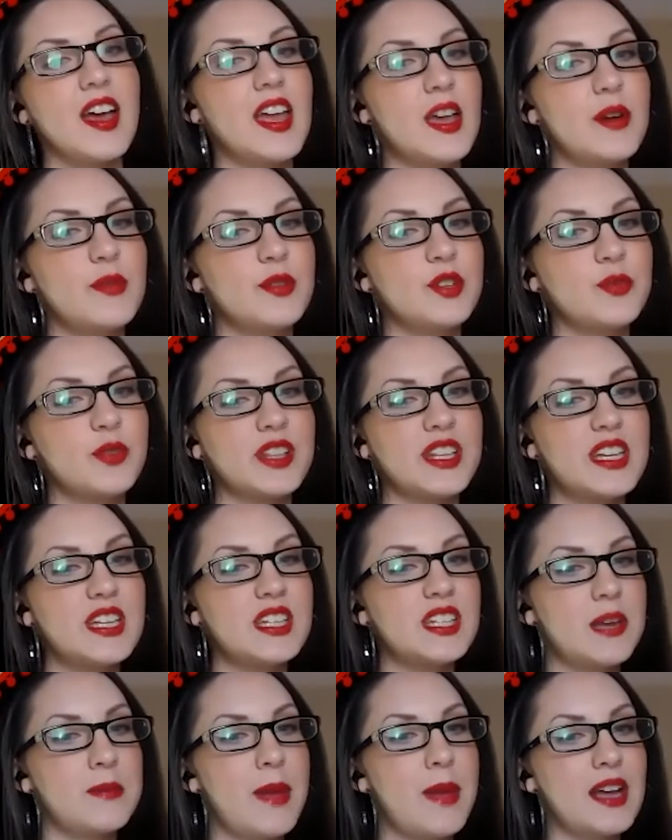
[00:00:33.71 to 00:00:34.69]
It was
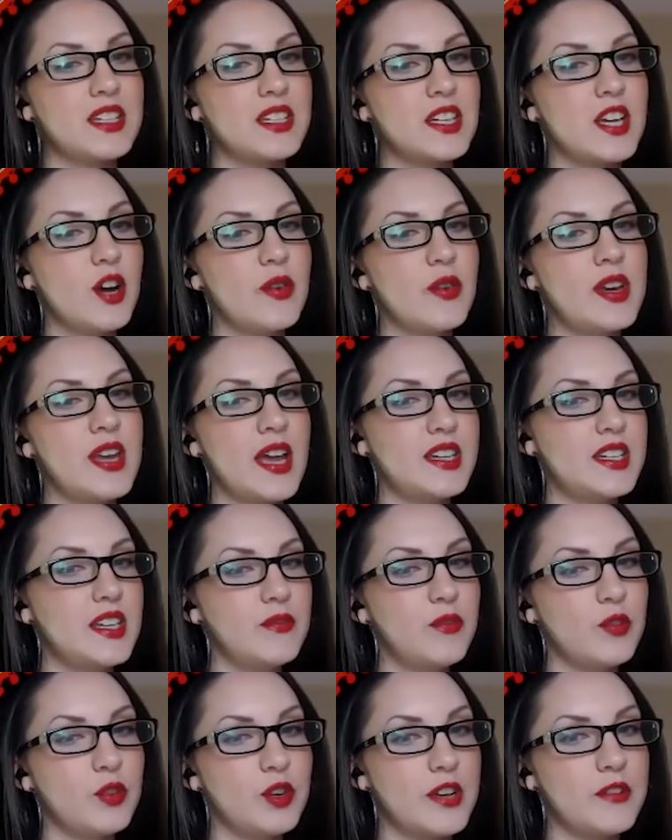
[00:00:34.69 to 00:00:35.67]
released in Mexico in
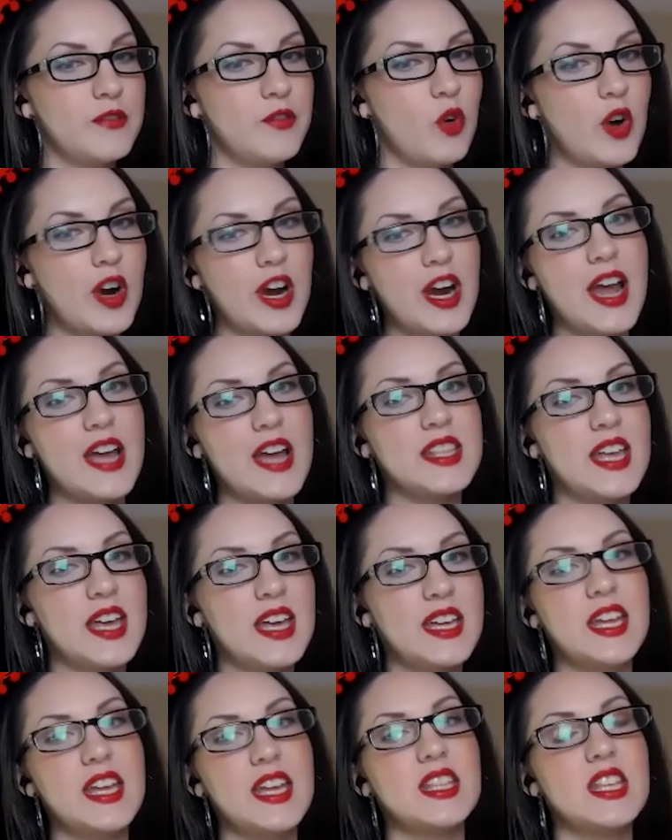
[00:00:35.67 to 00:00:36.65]
1944 and
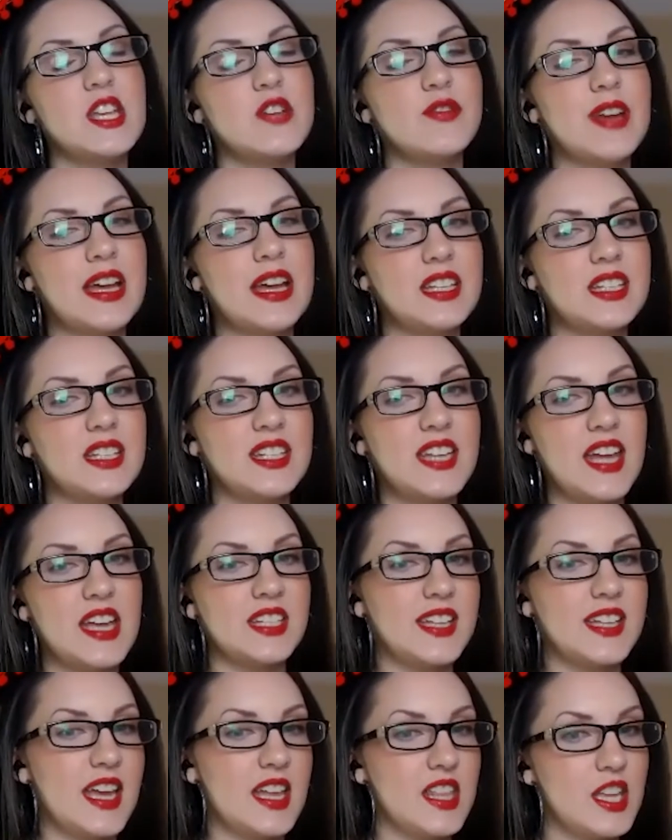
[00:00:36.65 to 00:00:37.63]
then in the United
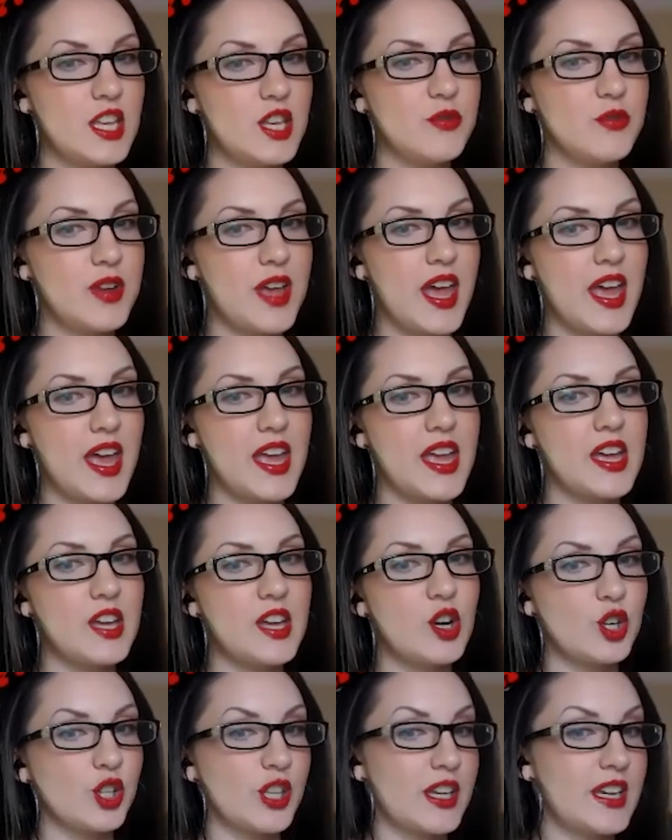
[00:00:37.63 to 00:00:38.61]
States and the UK
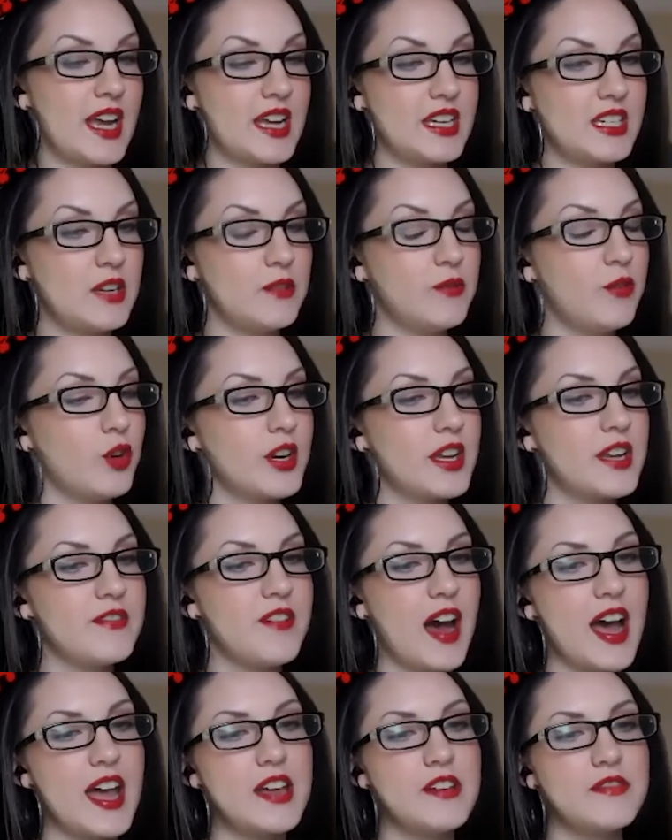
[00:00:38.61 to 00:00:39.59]
in early
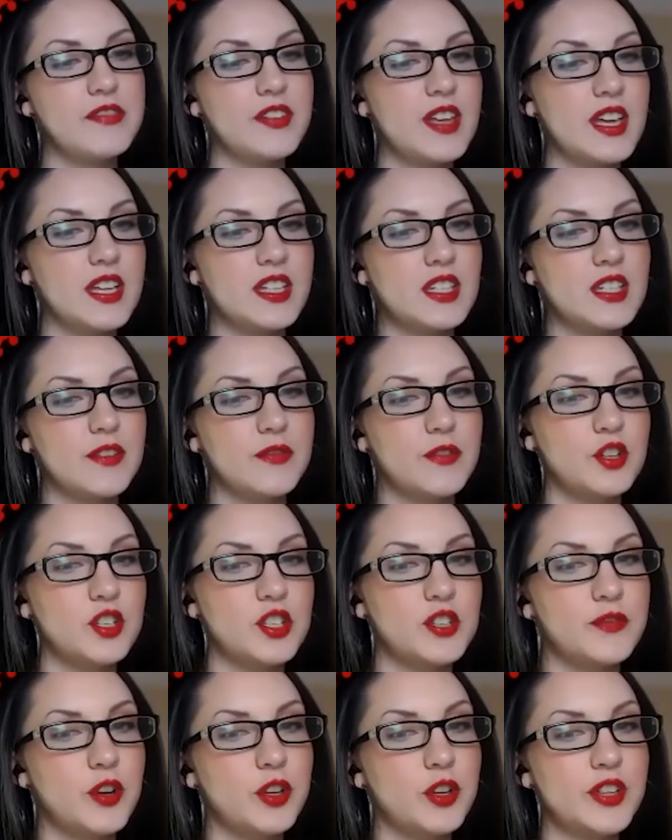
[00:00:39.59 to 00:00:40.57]
1945. It's the
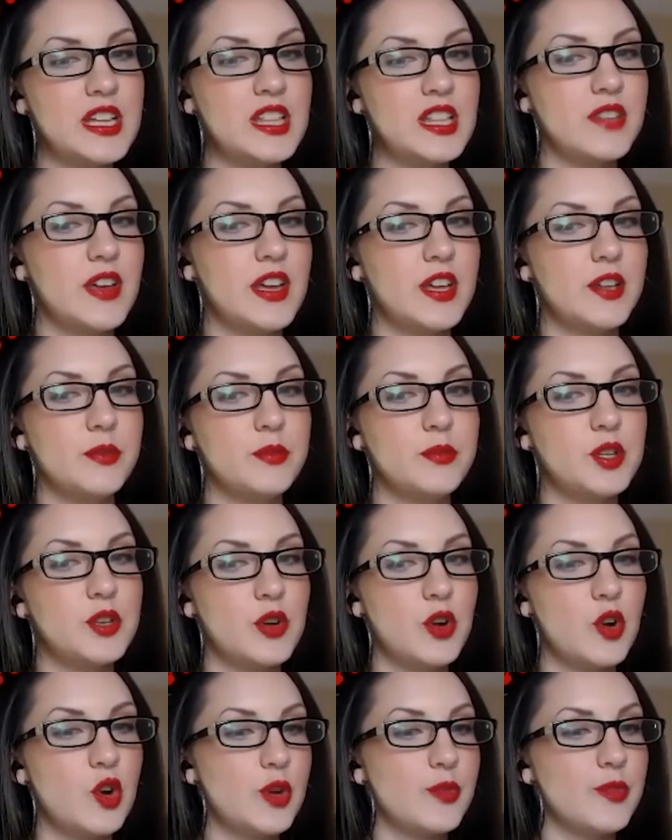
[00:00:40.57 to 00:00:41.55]
first full-length film
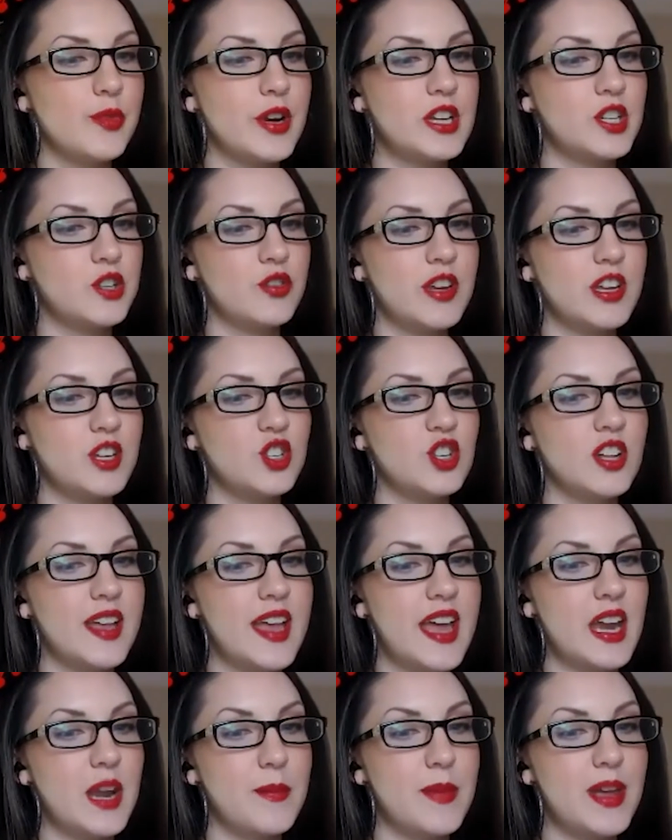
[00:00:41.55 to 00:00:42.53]
to incorporate
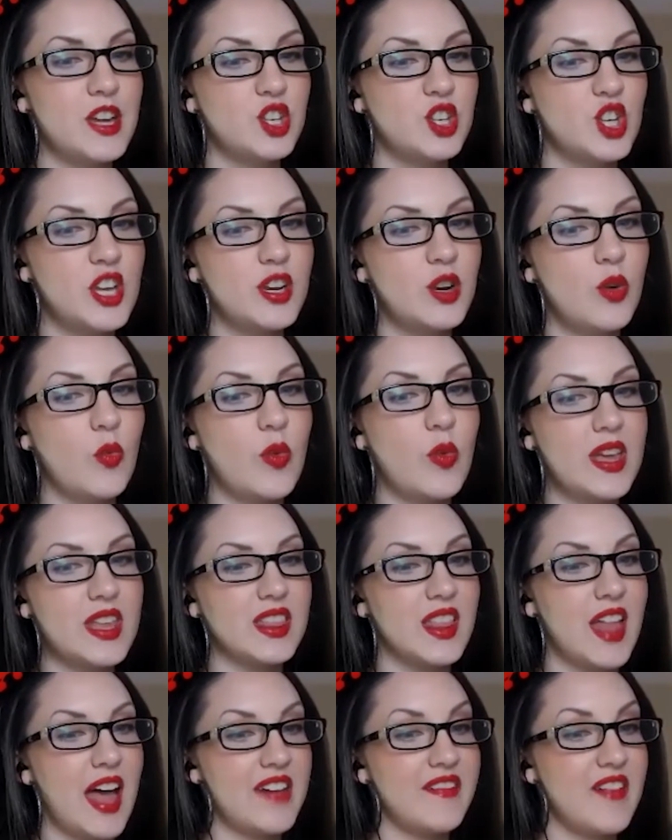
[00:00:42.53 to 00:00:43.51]
traditional animation
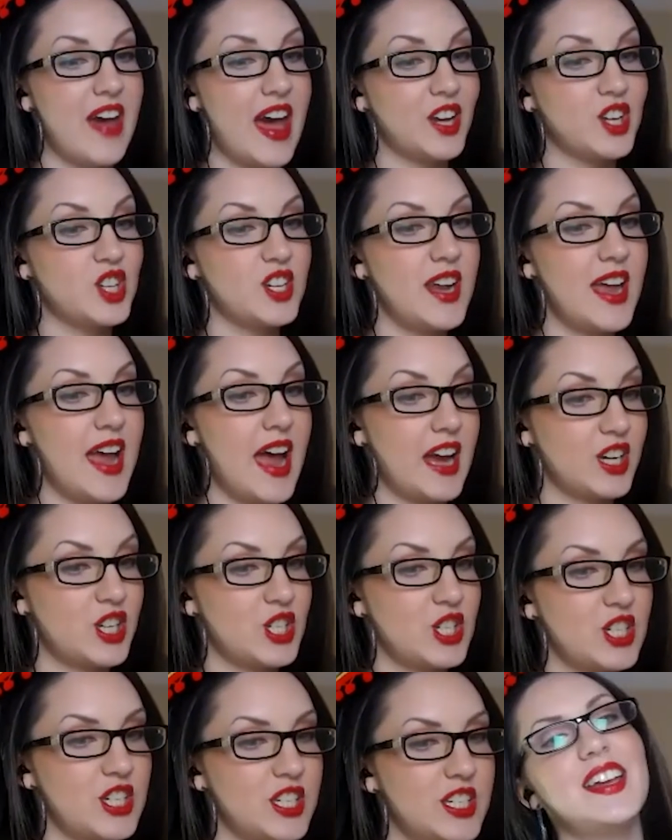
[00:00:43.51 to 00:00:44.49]
with live-action
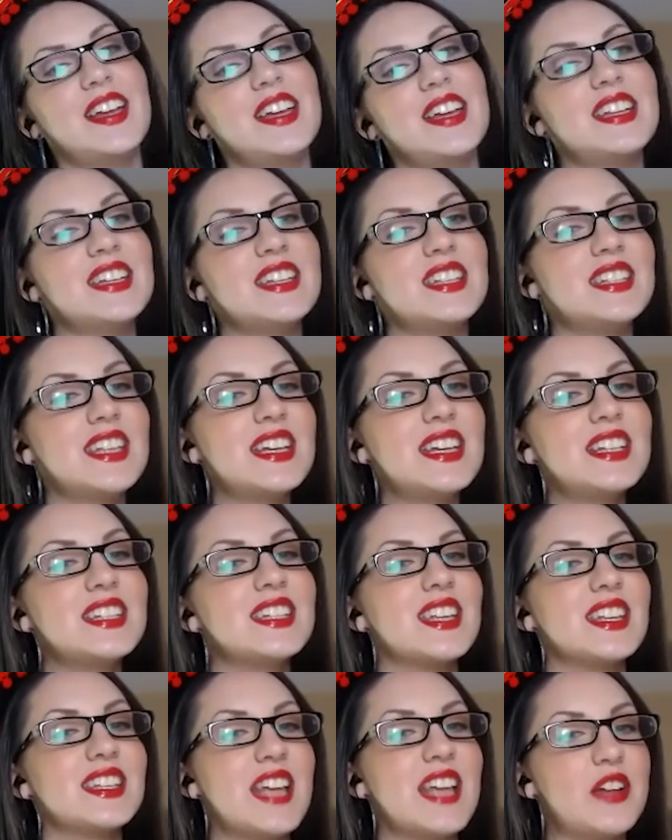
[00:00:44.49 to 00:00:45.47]
actors. It is
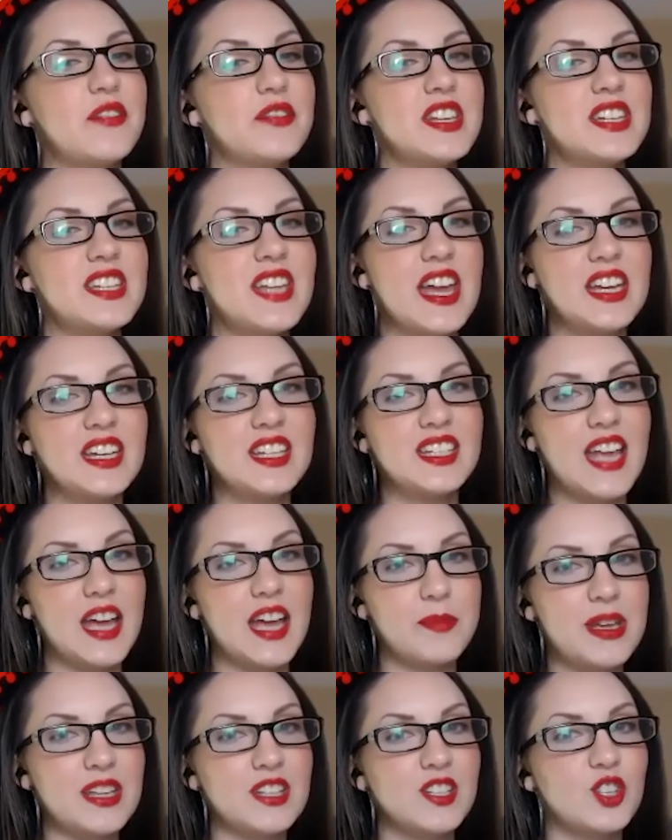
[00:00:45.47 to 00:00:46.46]
6 self-contained
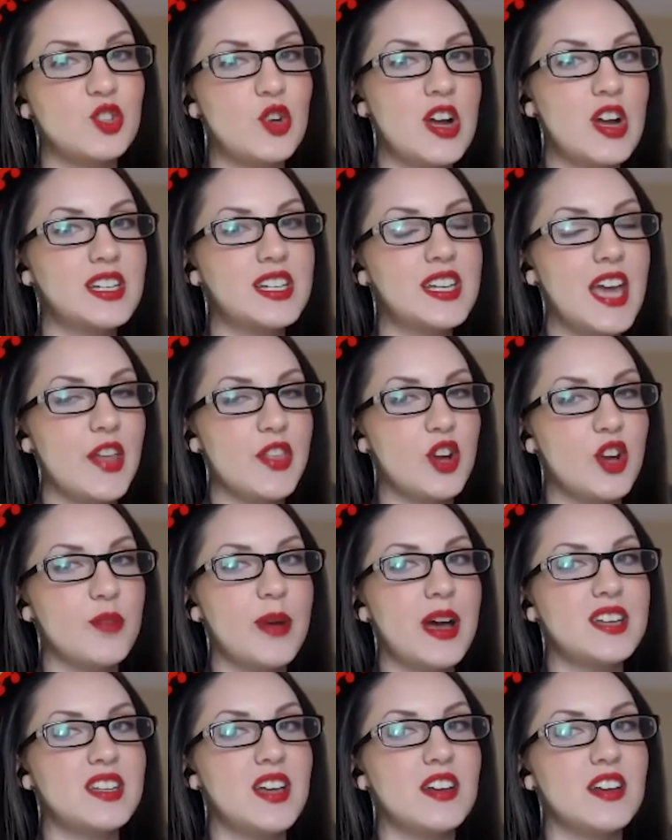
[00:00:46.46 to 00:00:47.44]
segments strung together
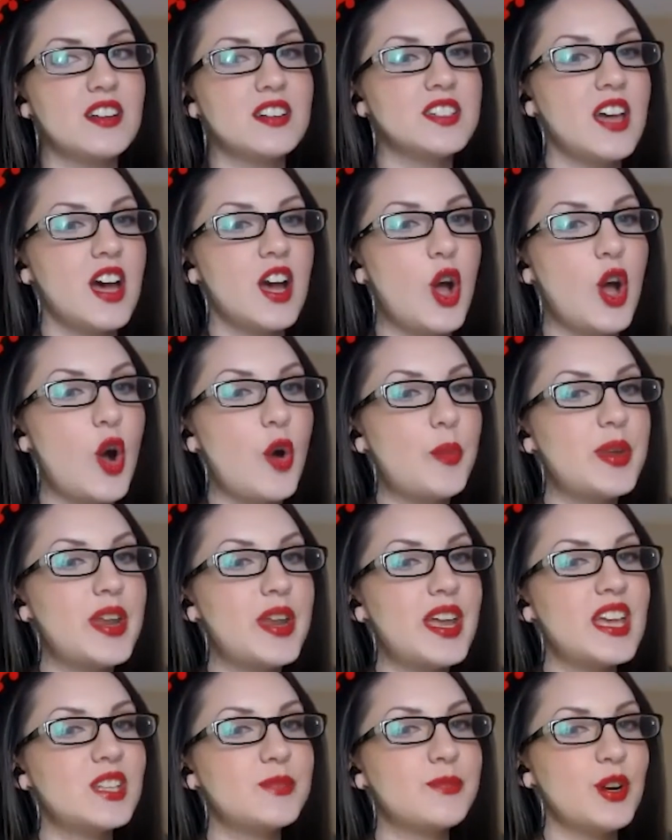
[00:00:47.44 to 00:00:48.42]
by Donald Duck
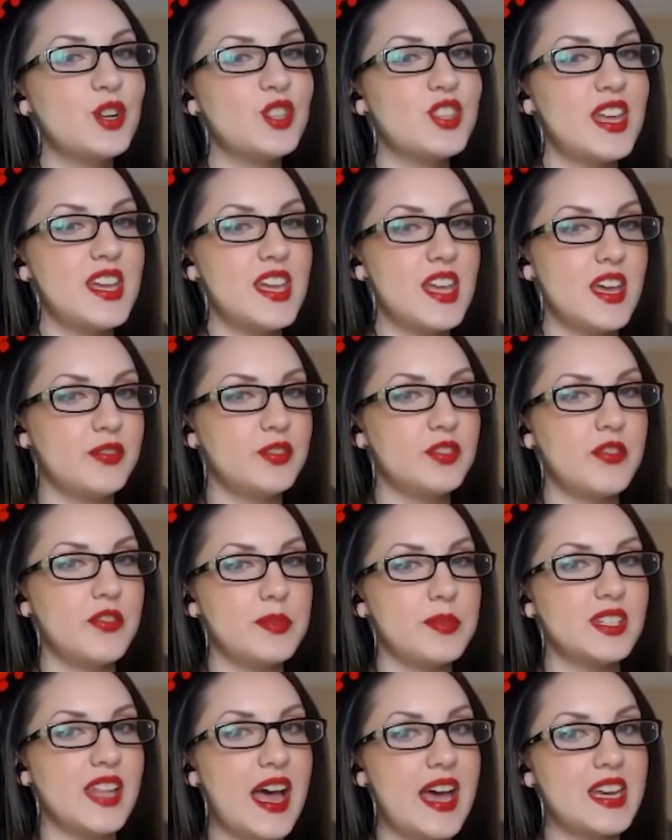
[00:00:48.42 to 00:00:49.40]
opening his birthday gifts
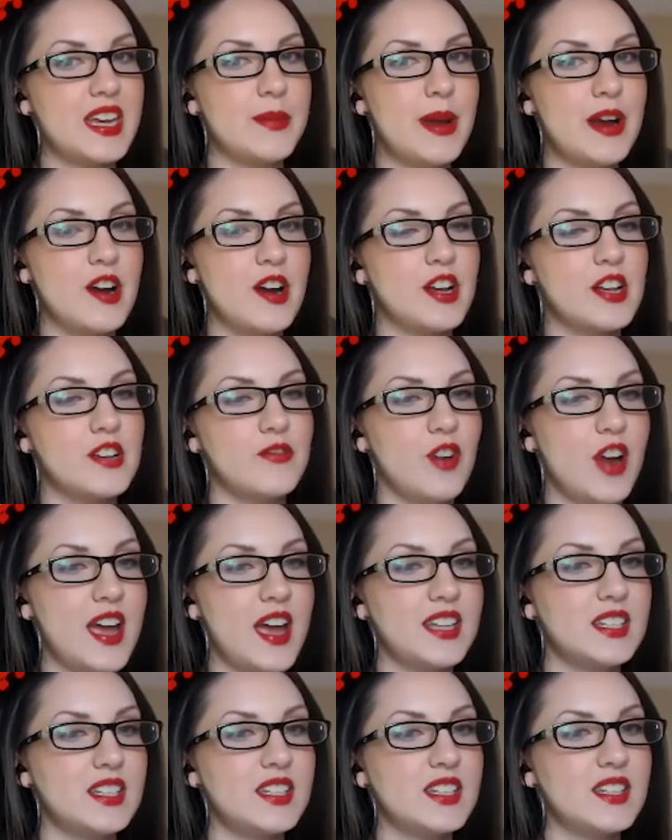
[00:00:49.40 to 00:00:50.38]
from his Latin American
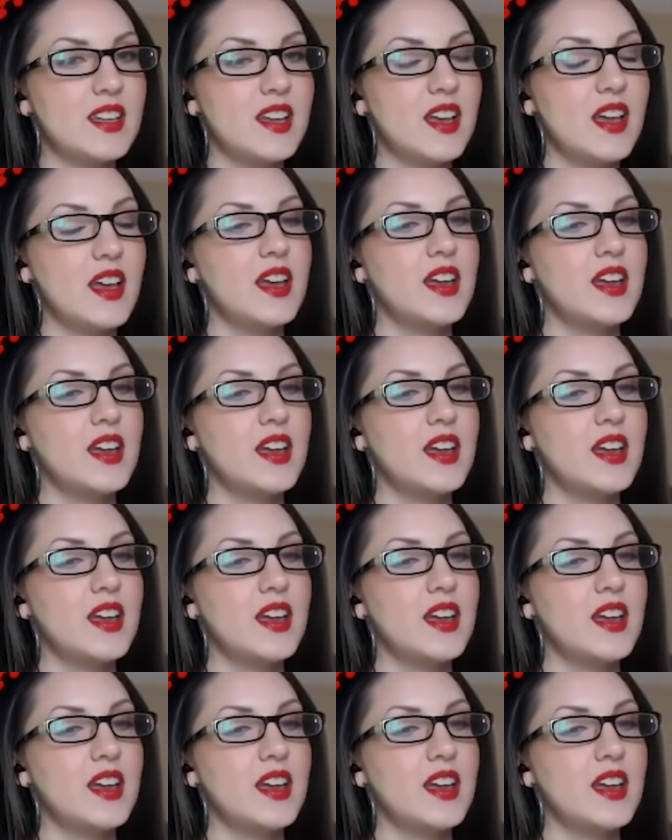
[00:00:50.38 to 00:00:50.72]
friends.